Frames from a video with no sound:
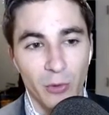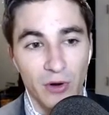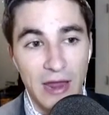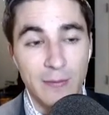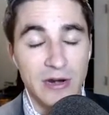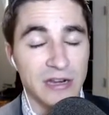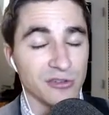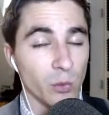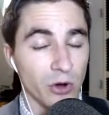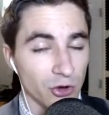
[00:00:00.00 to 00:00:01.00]
okay? But it
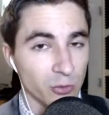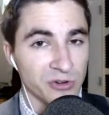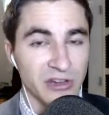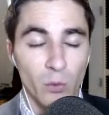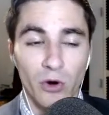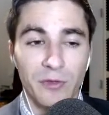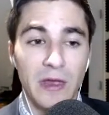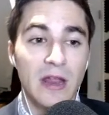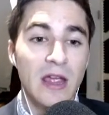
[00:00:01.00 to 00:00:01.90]
is 100% worth it.